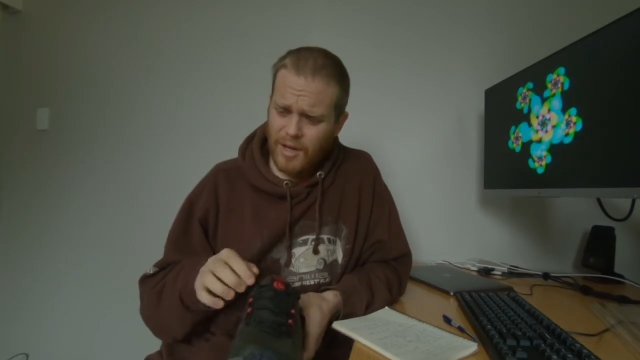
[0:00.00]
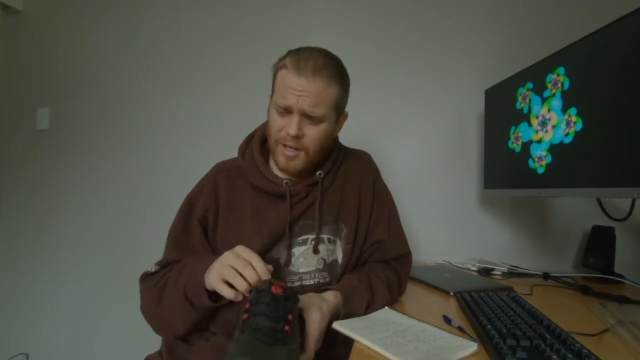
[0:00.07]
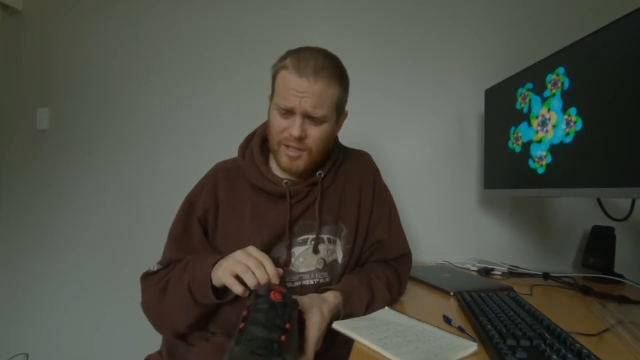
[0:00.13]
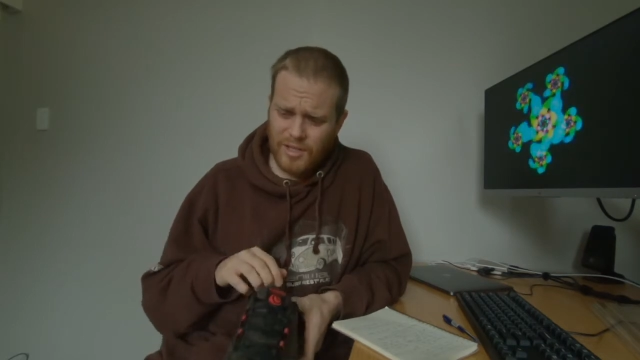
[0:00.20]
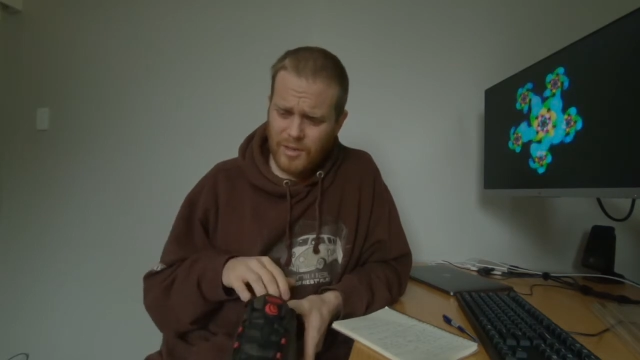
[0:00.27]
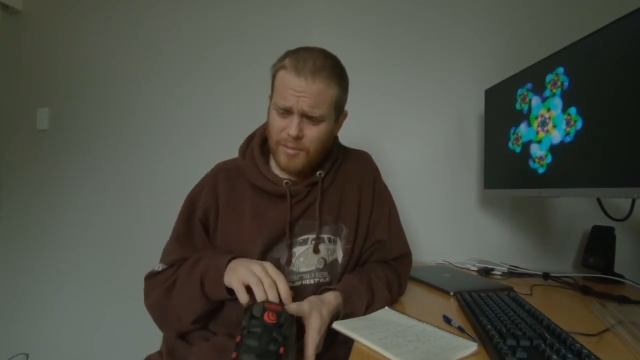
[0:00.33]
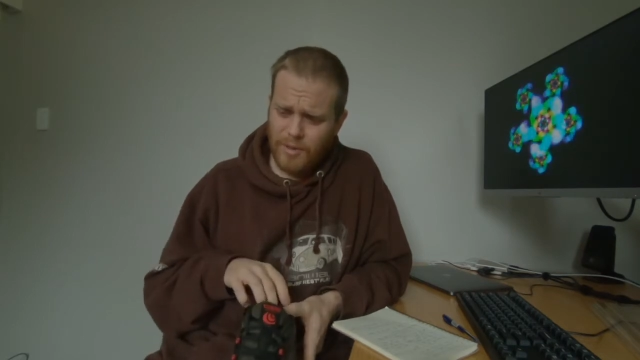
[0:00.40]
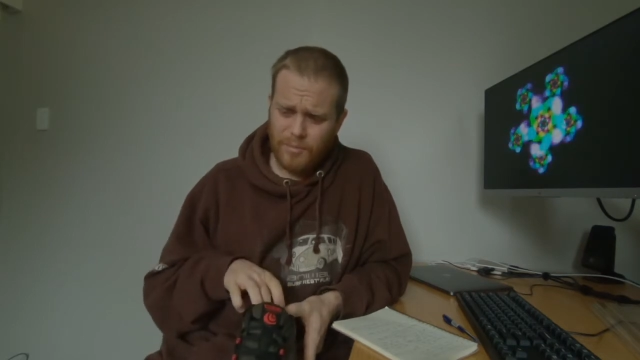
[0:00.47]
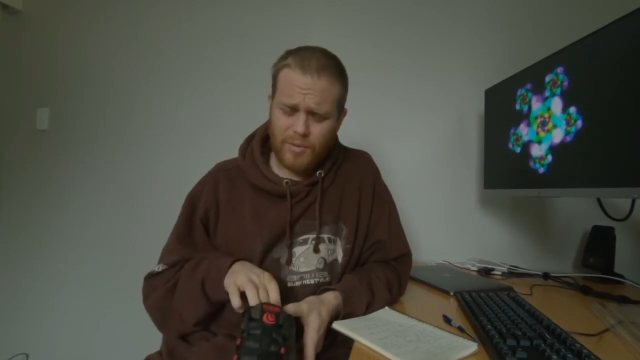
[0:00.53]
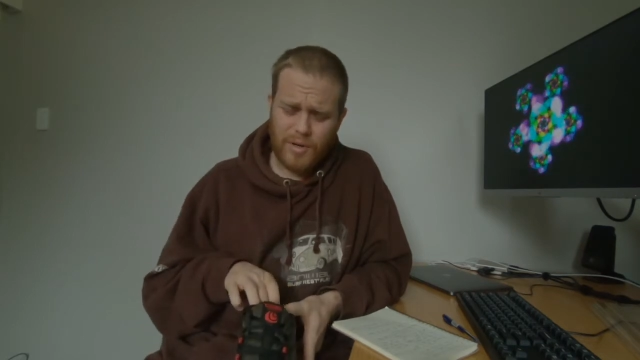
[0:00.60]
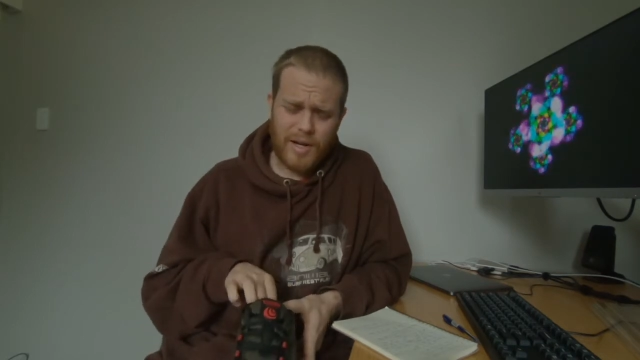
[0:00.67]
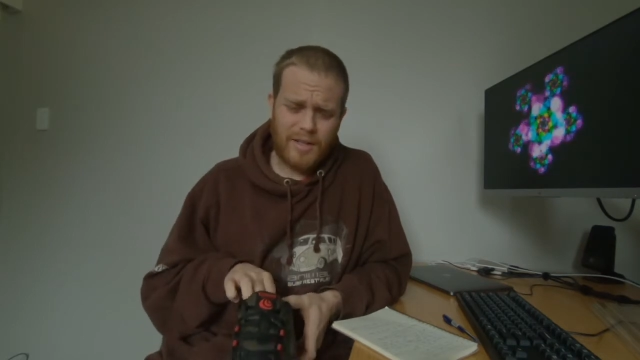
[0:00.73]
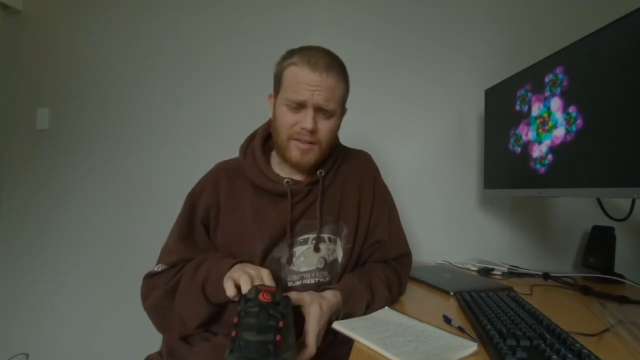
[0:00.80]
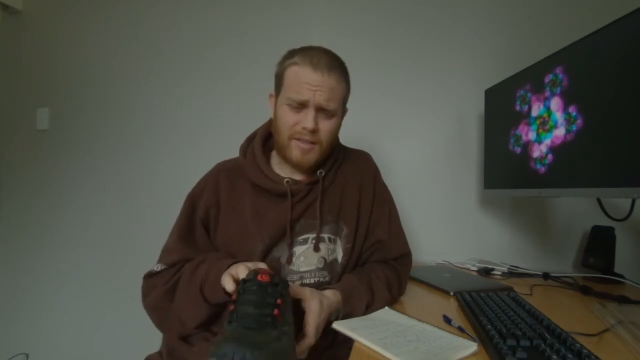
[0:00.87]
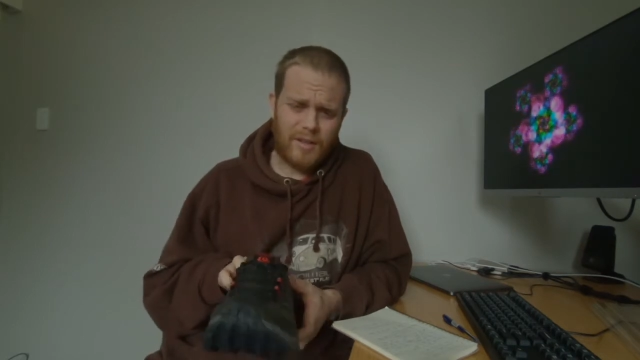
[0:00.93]
some of the
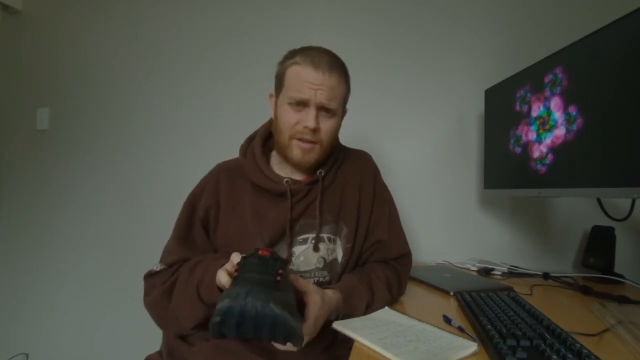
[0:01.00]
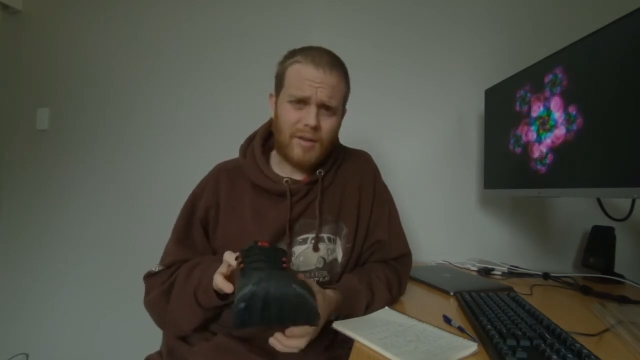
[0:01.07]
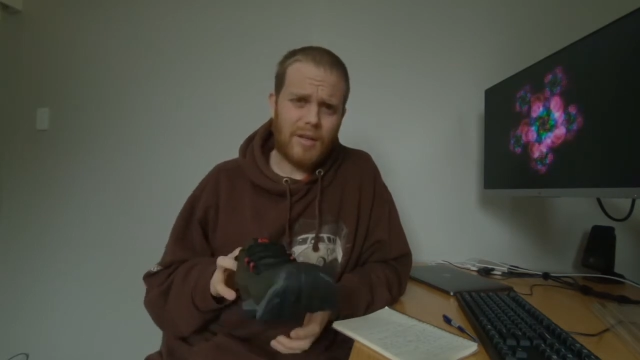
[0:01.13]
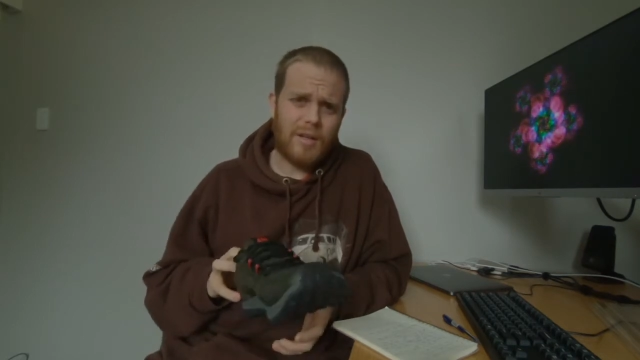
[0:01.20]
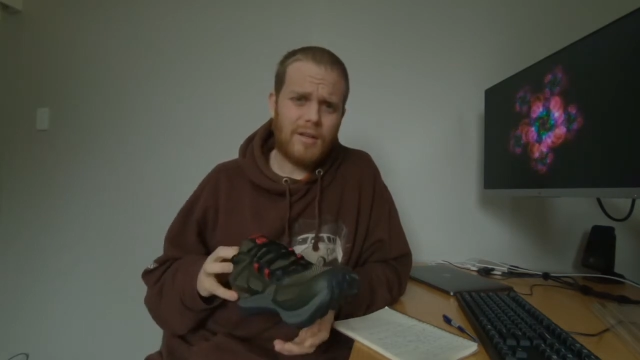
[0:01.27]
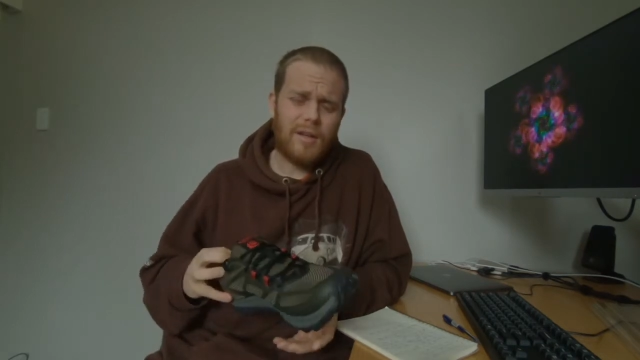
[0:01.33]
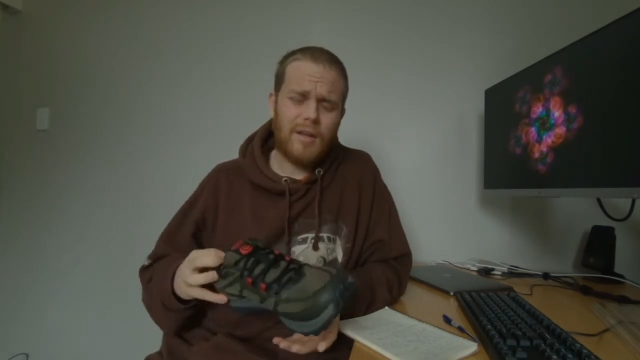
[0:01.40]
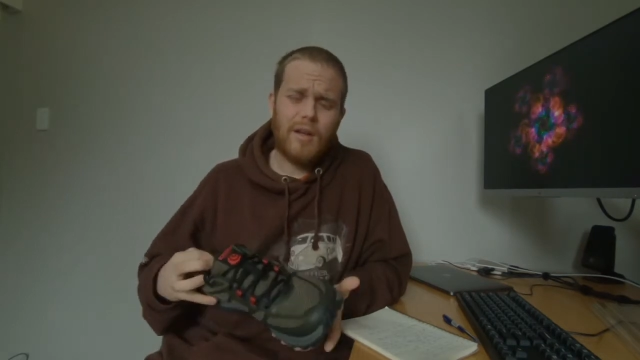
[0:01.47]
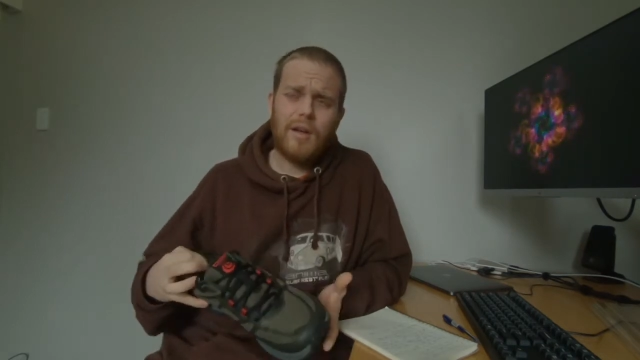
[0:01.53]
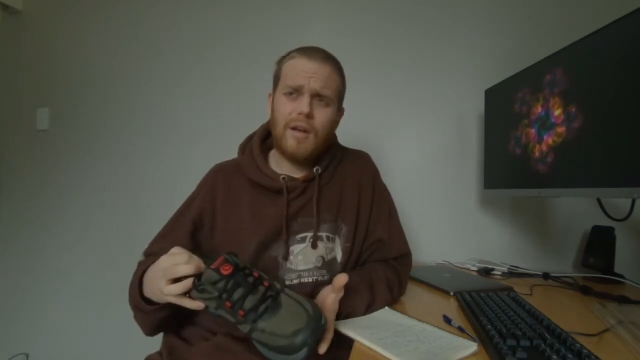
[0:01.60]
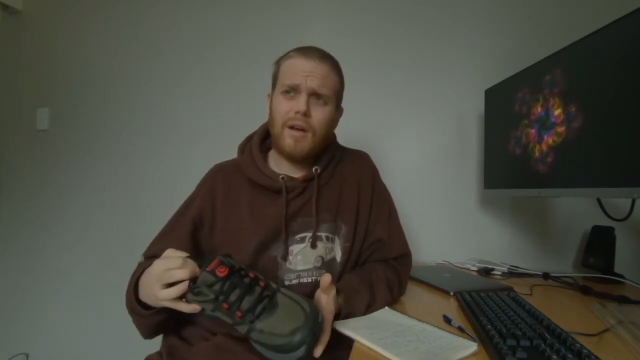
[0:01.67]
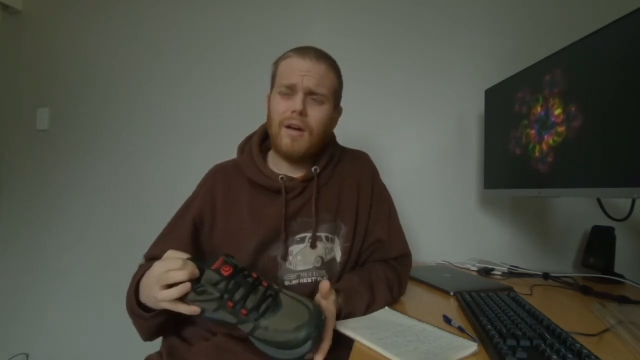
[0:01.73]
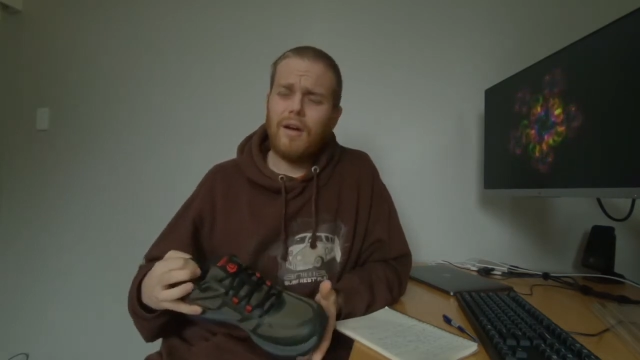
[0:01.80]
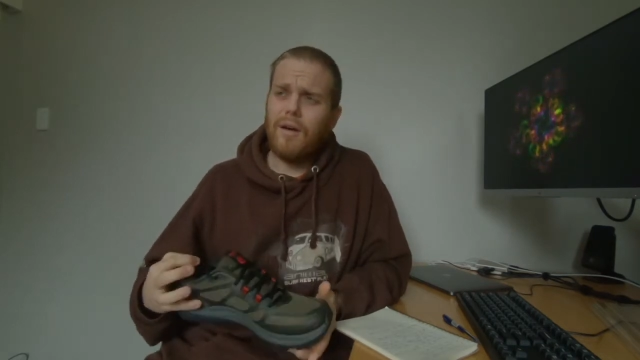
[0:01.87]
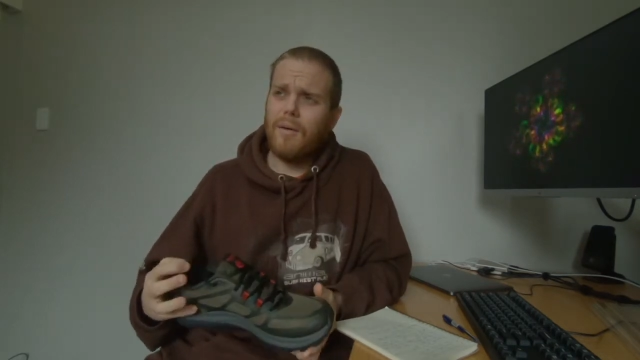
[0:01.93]
brands like
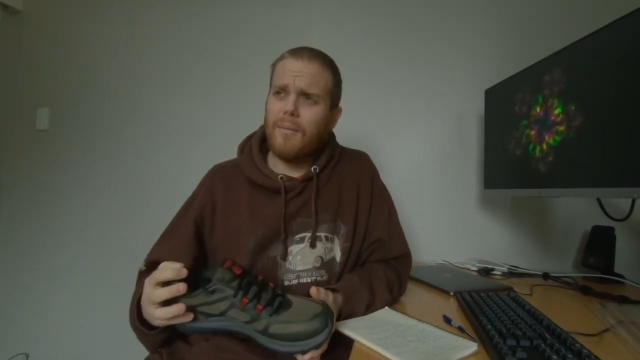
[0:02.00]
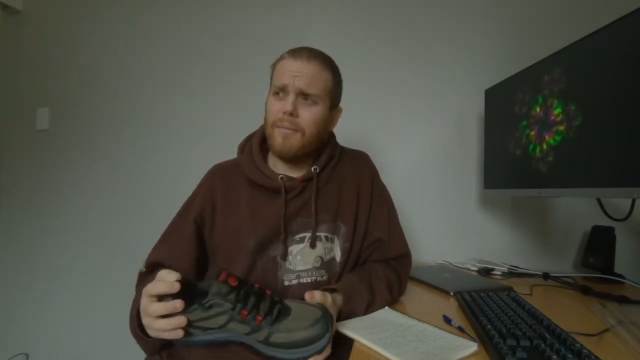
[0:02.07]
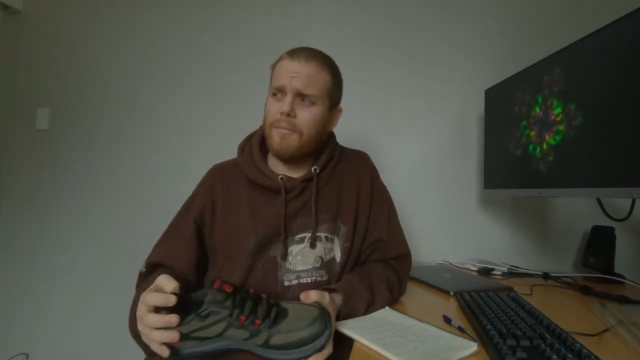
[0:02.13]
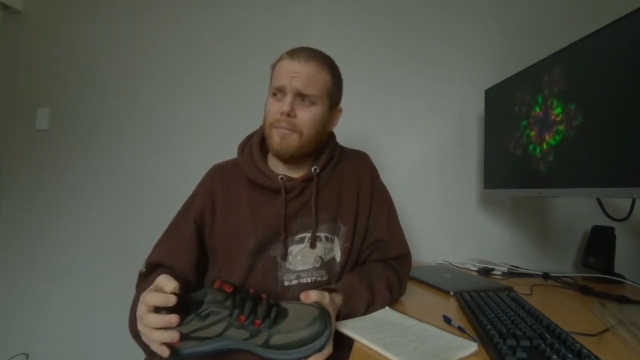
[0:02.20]
La